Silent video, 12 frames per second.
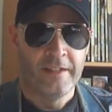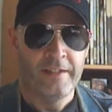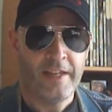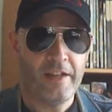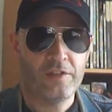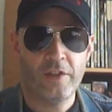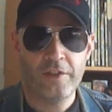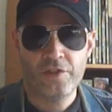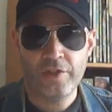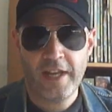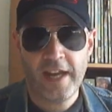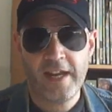yeah,
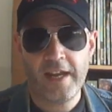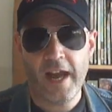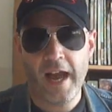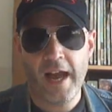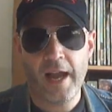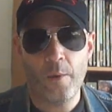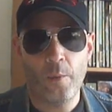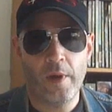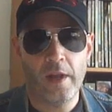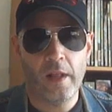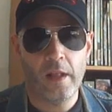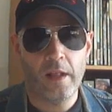today I
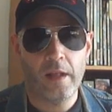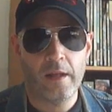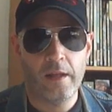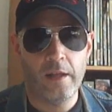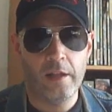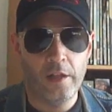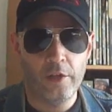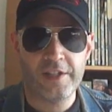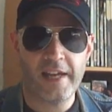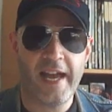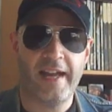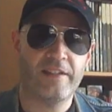will
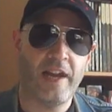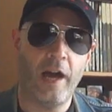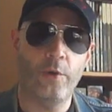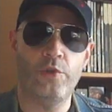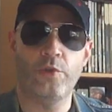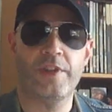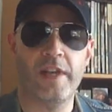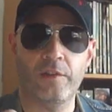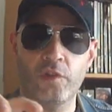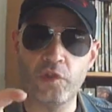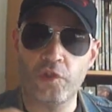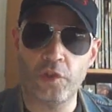look at how you
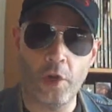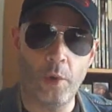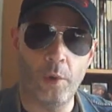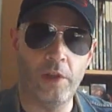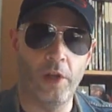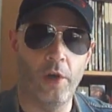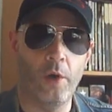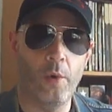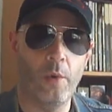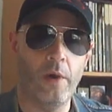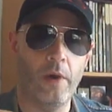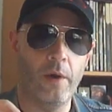can
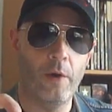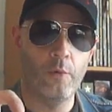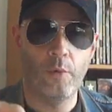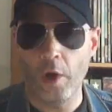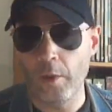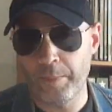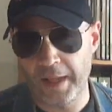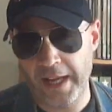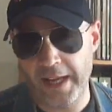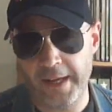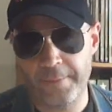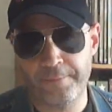solo
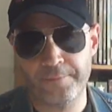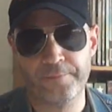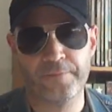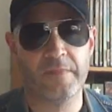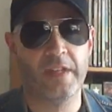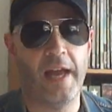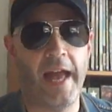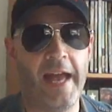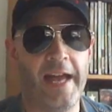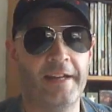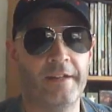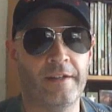roleplay,
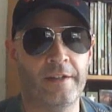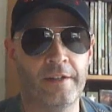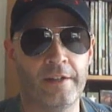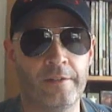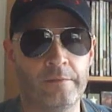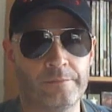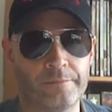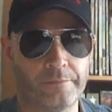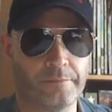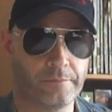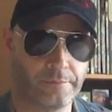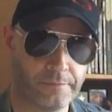and
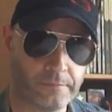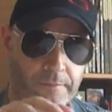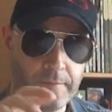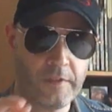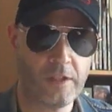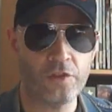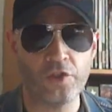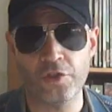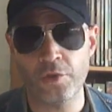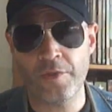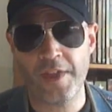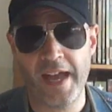to
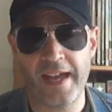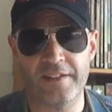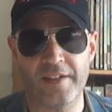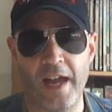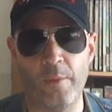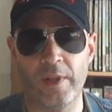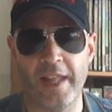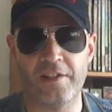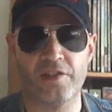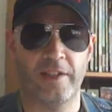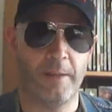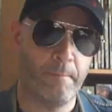do that I will
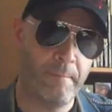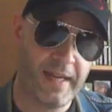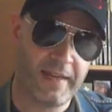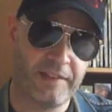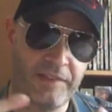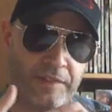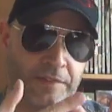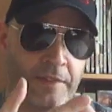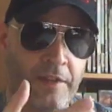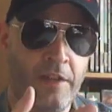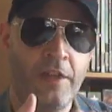actually mix